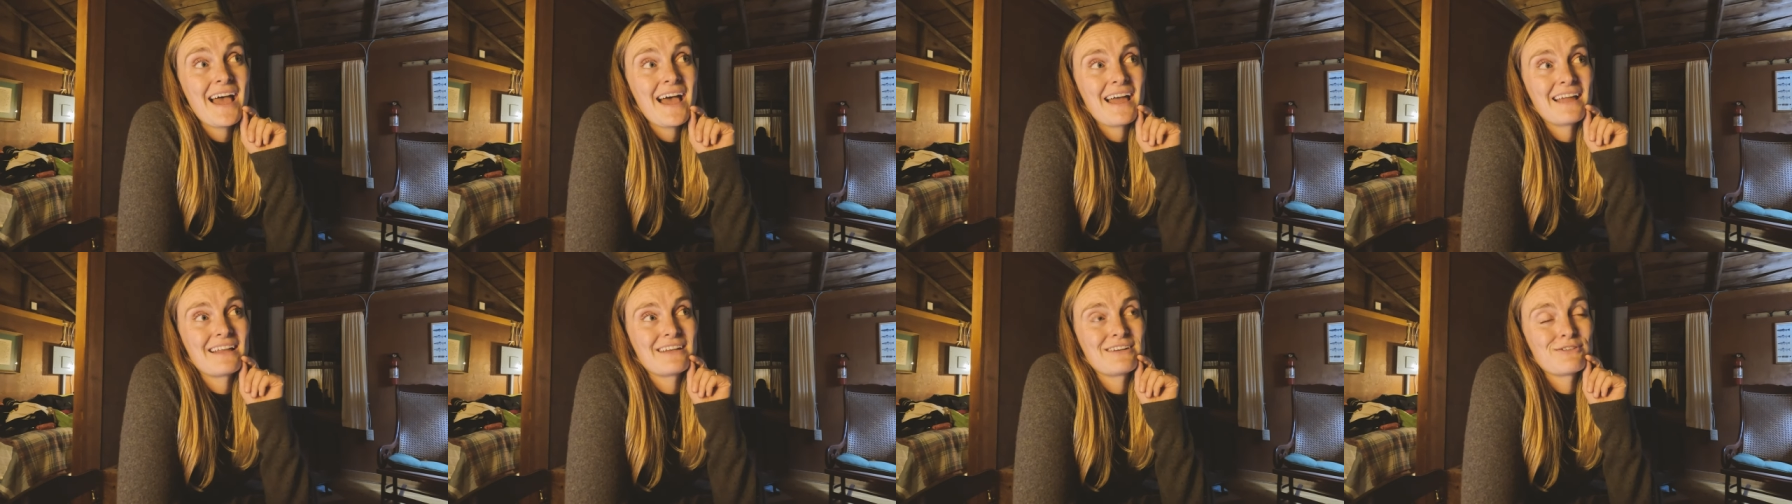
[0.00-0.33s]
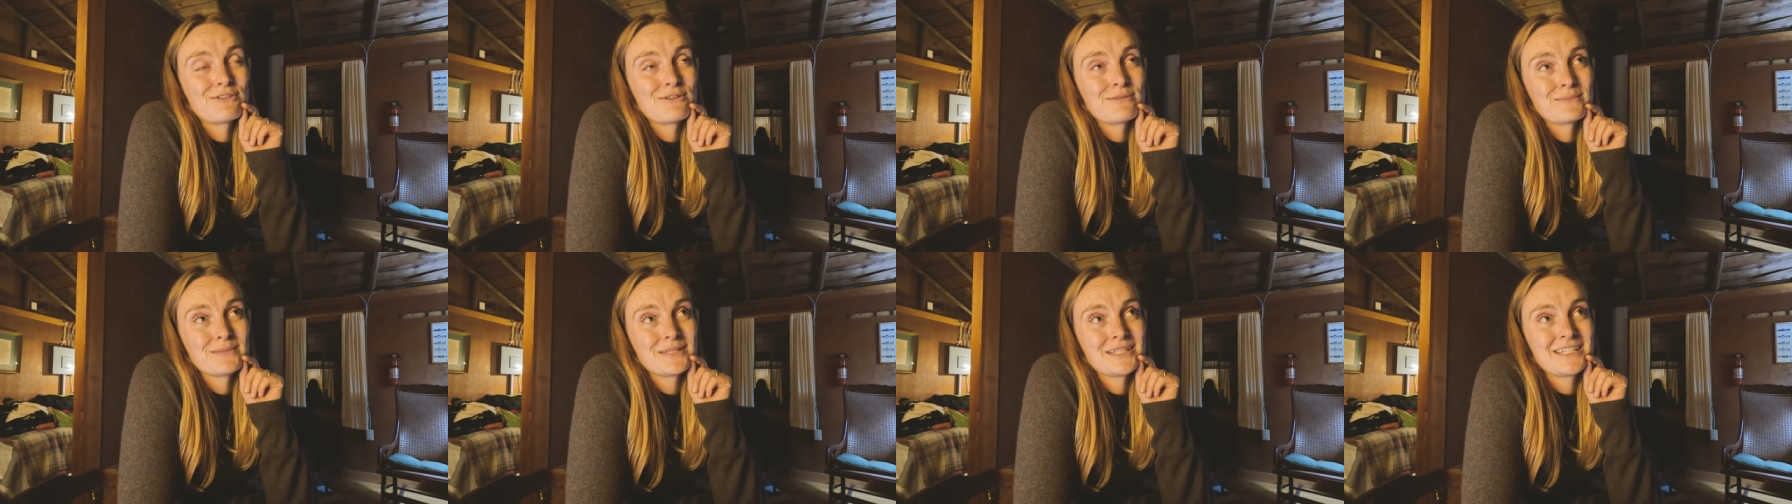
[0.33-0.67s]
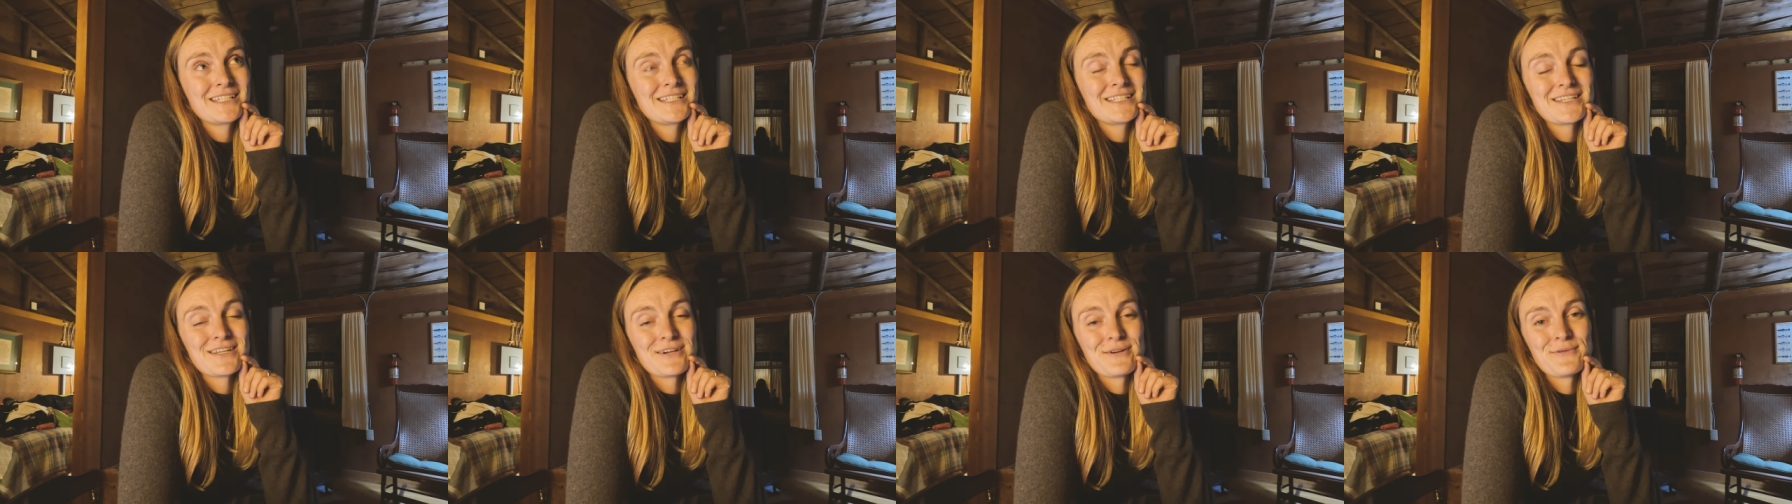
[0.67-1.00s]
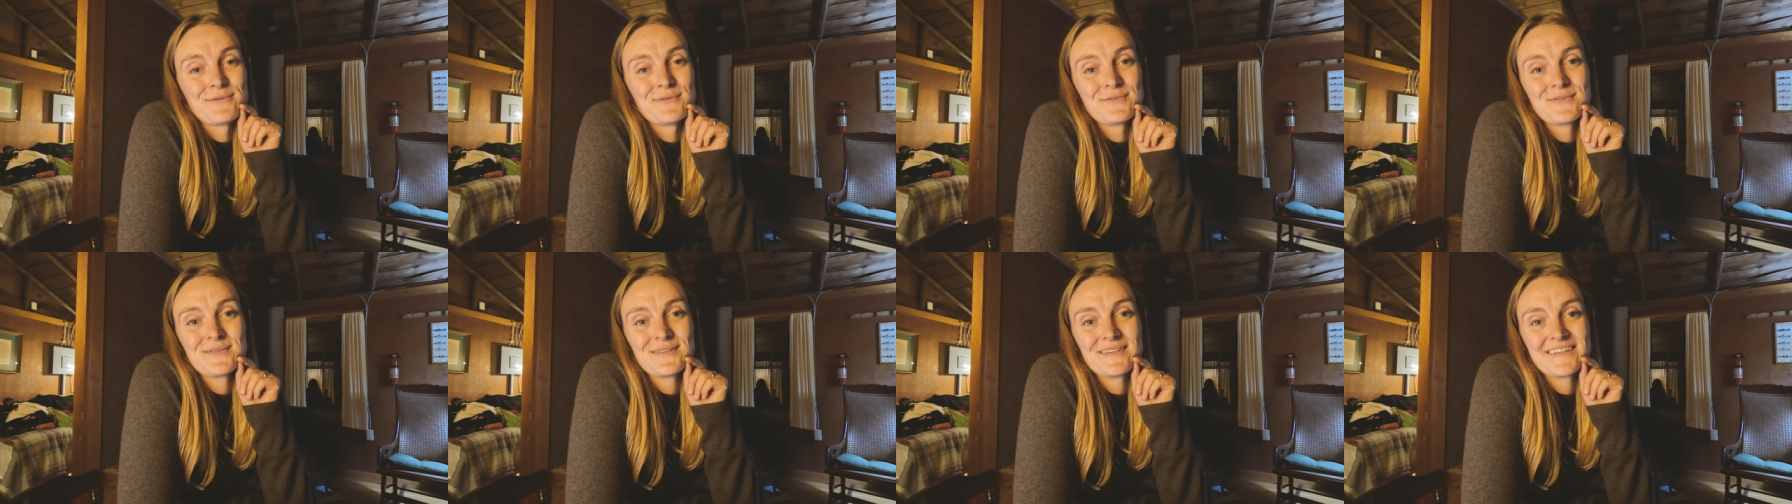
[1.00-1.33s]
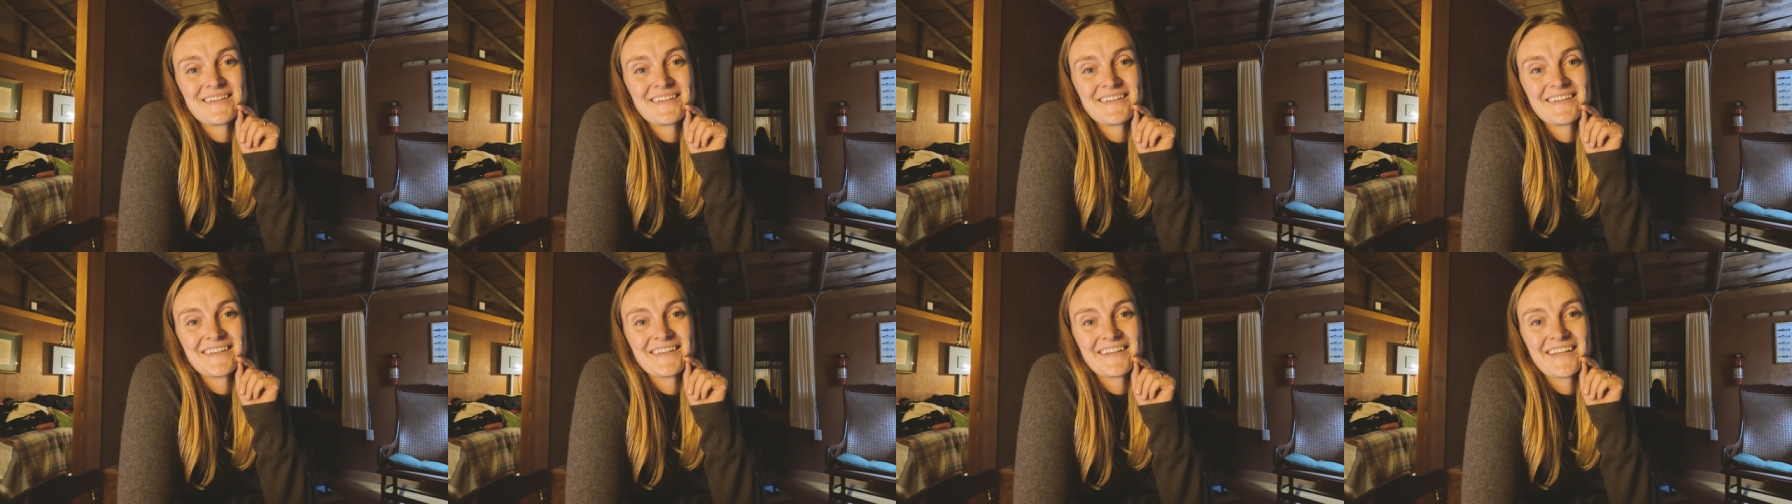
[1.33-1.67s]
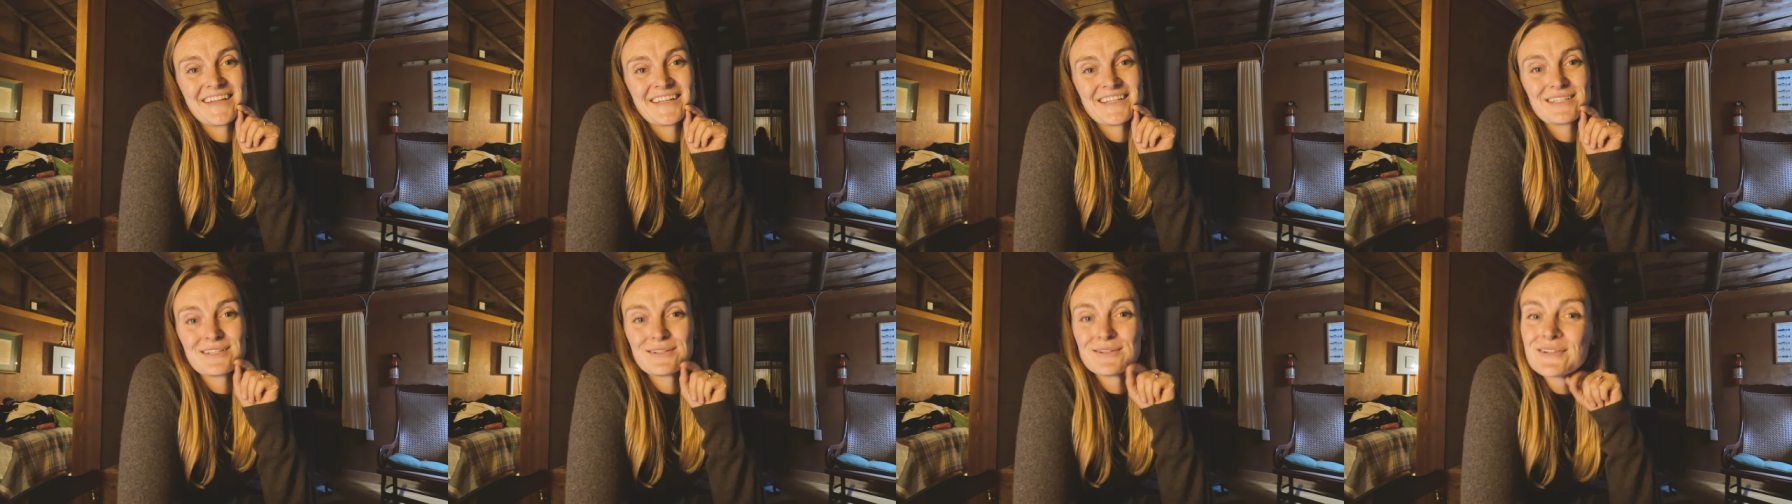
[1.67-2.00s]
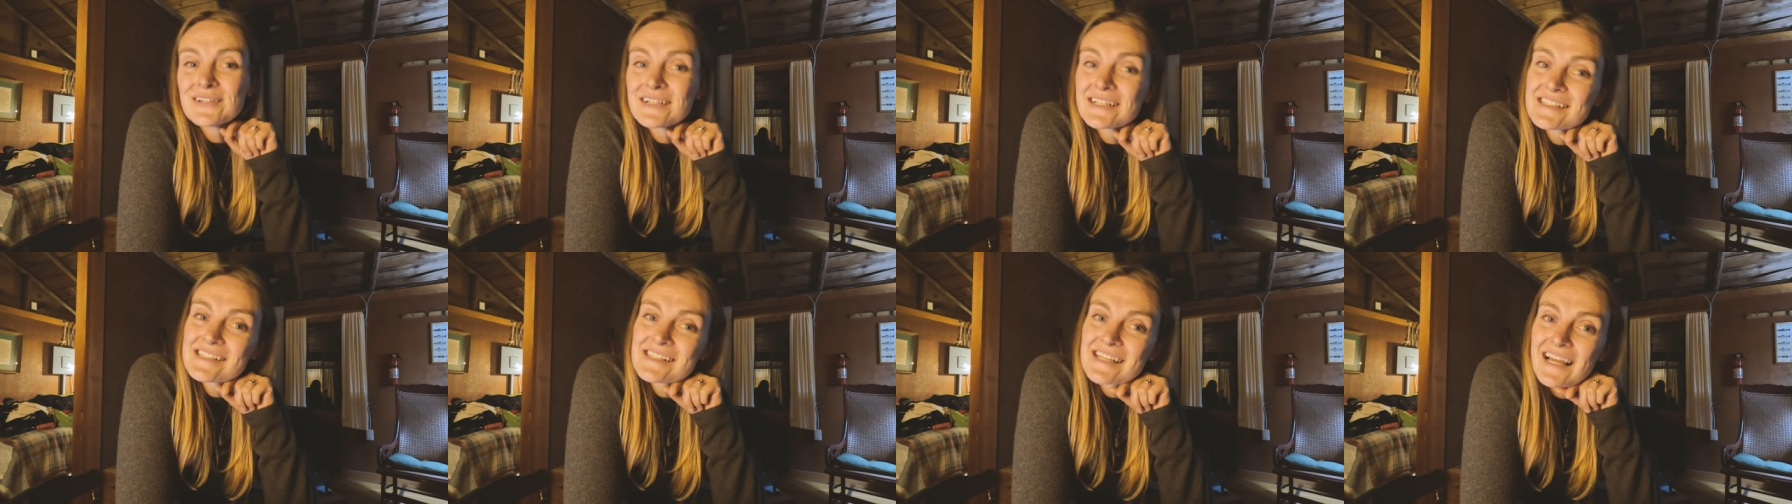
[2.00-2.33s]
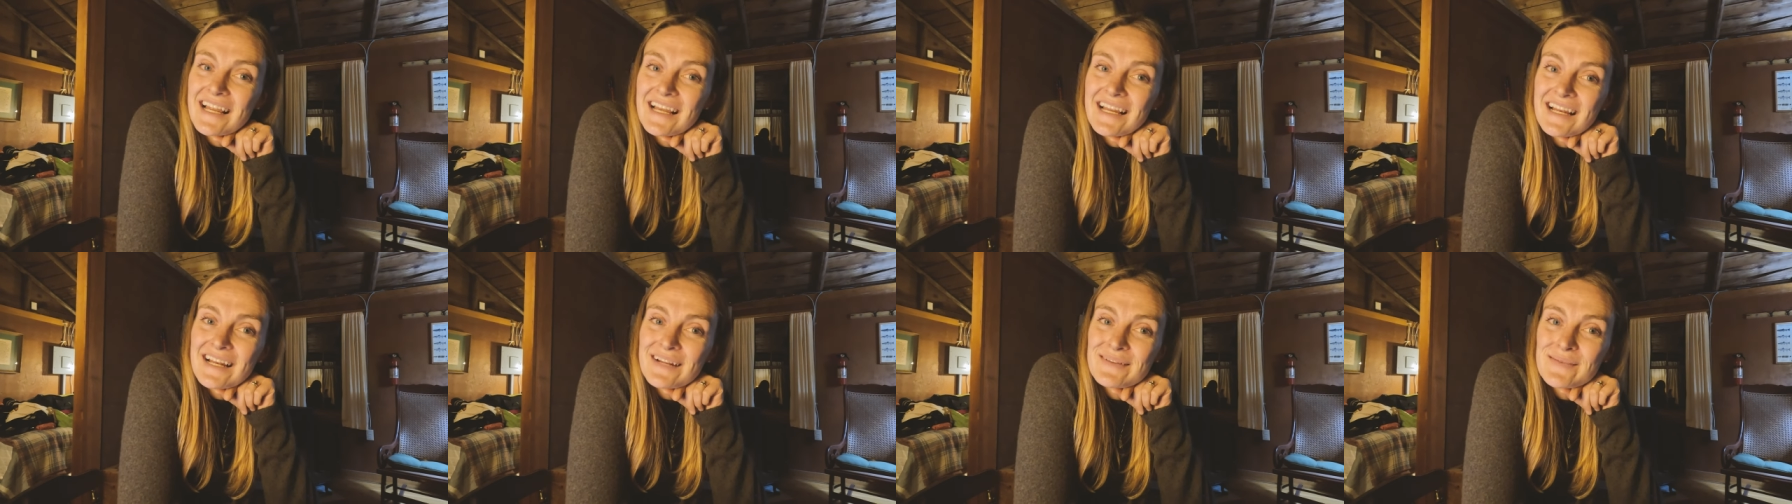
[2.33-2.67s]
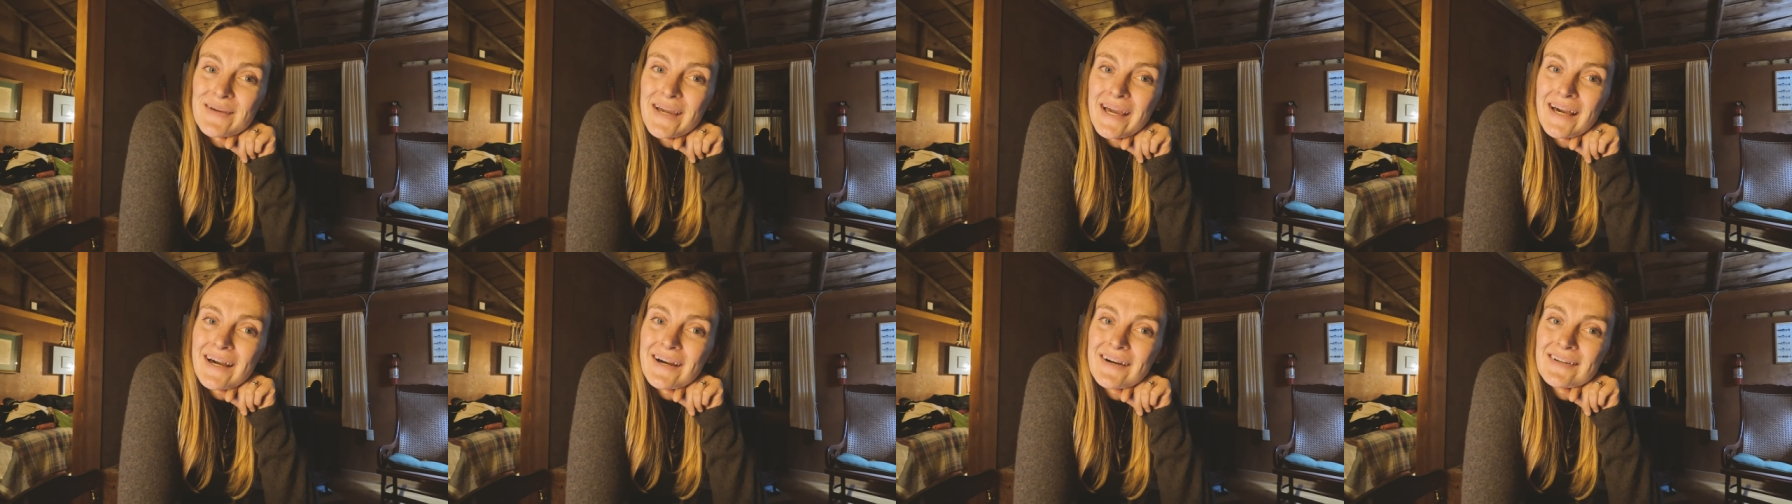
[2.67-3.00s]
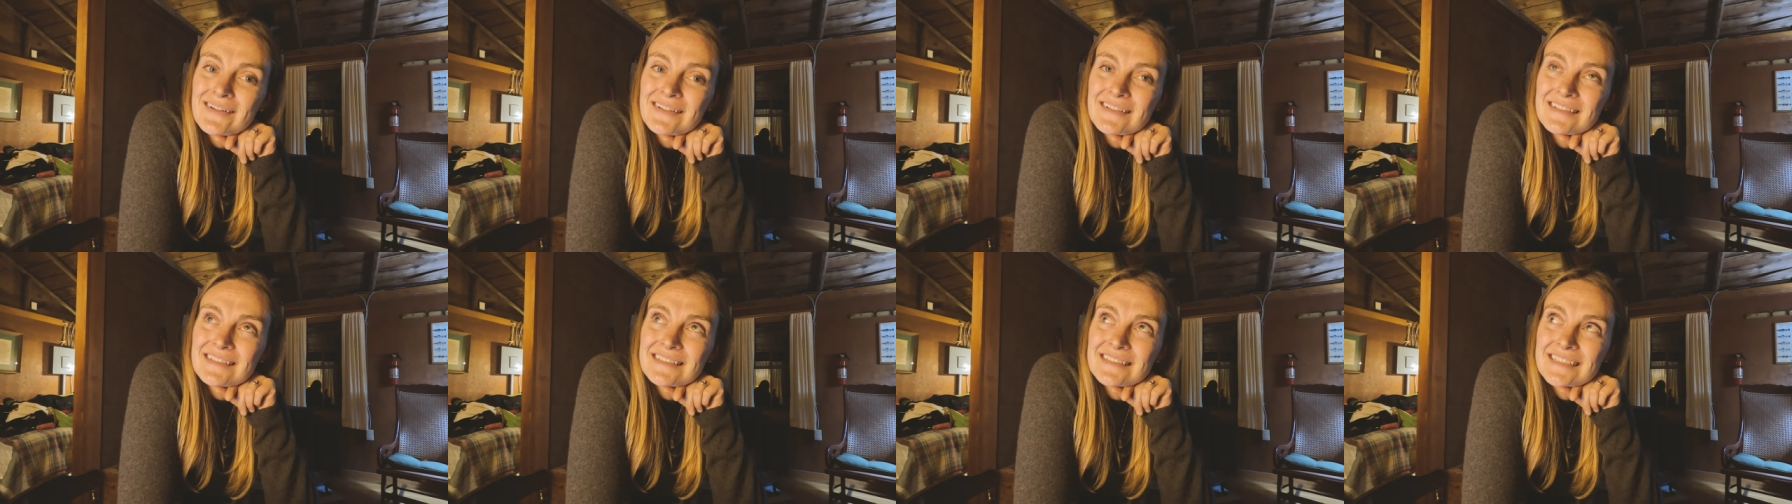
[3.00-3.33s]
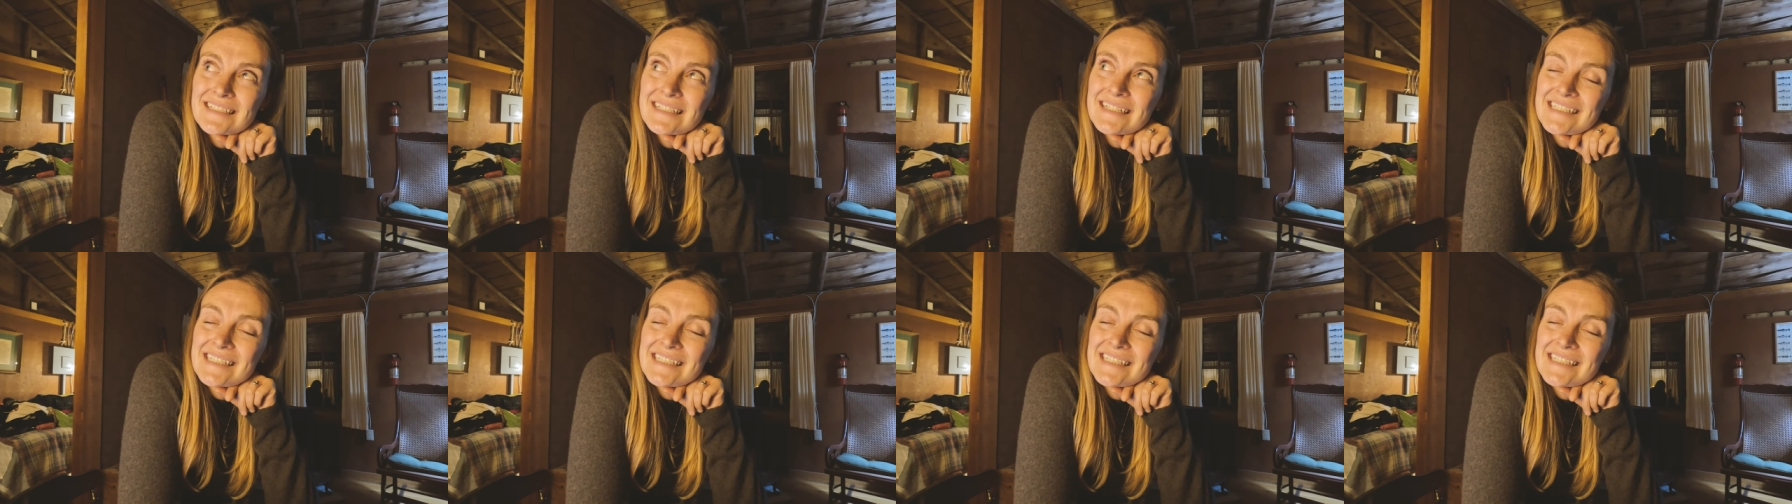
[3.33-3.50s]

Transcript: I normally don't get too excited about